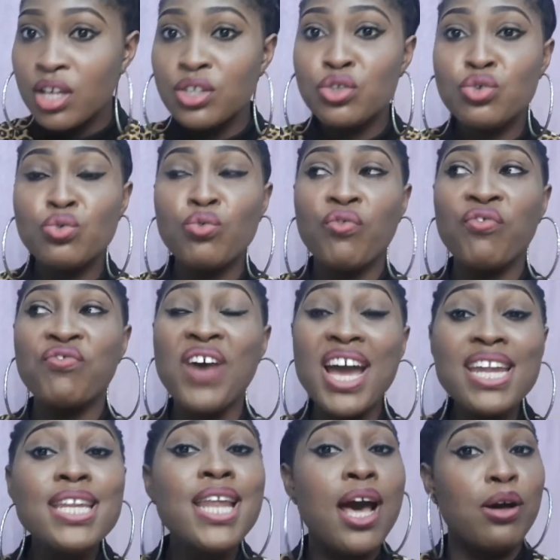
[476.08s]
to
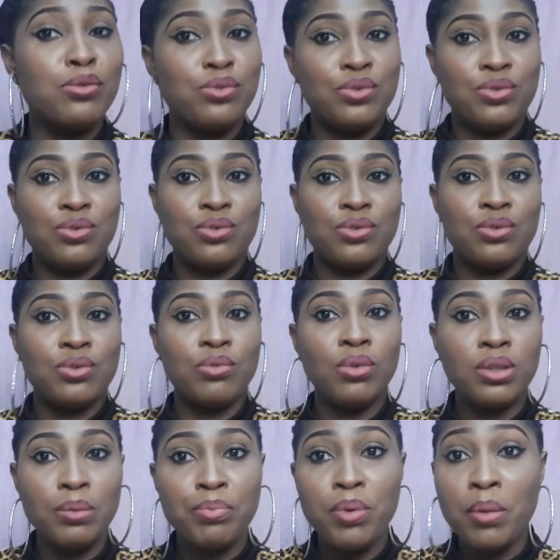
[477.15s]
find out what
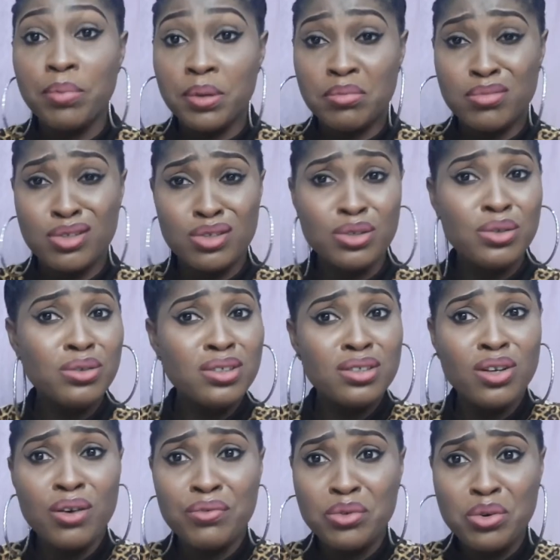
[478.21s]
the problem is, good
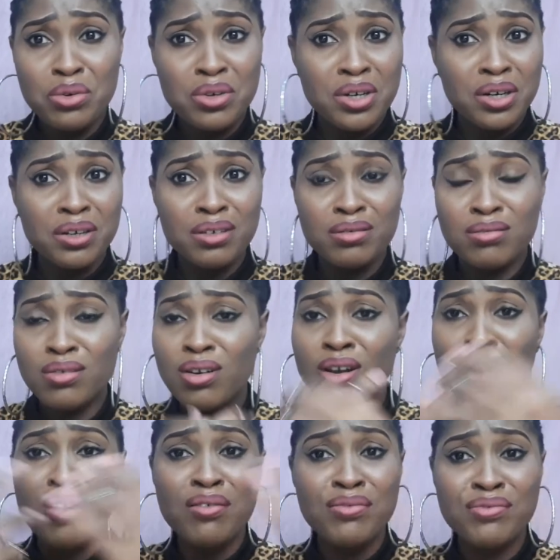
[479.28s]
enough, go girl,
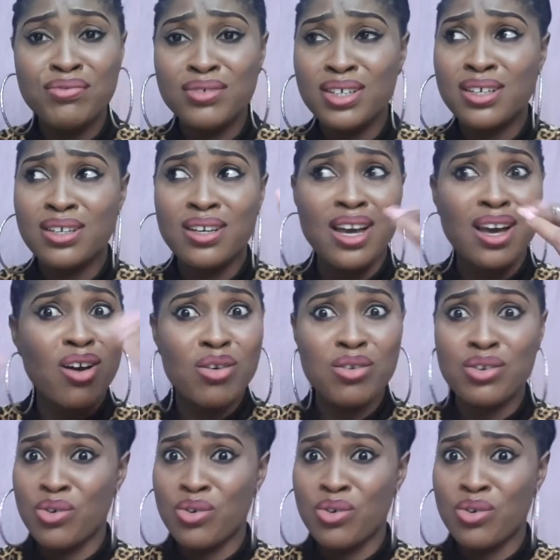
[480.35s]
love can conquer